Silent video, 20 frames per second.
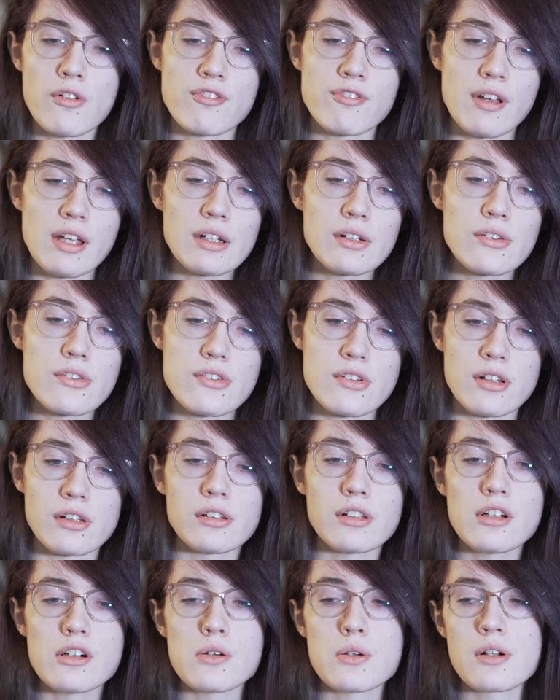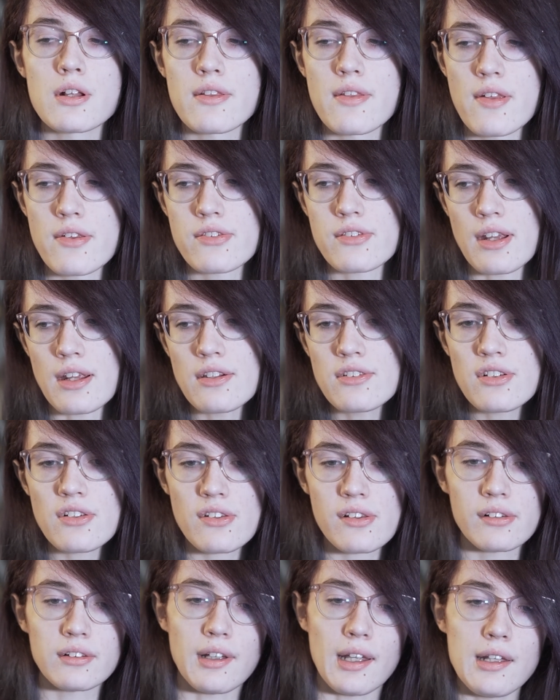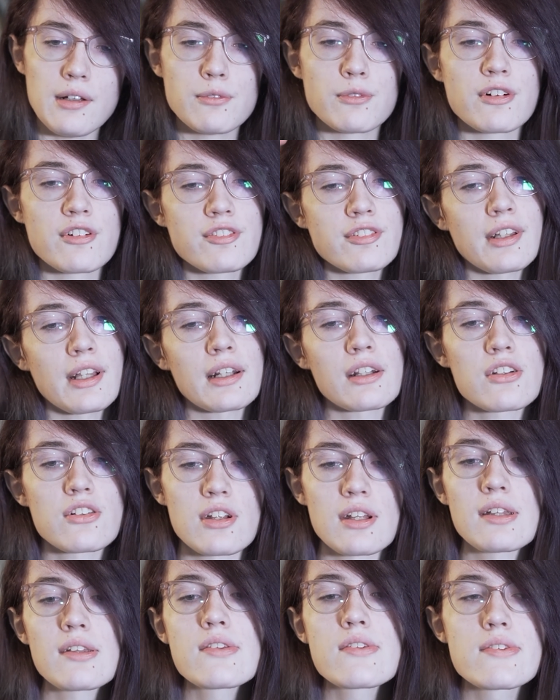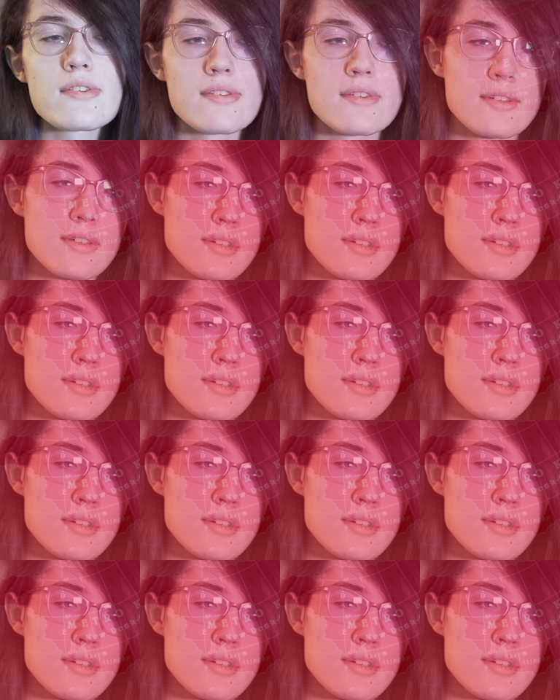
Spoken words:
fails to load the stage's light reflections.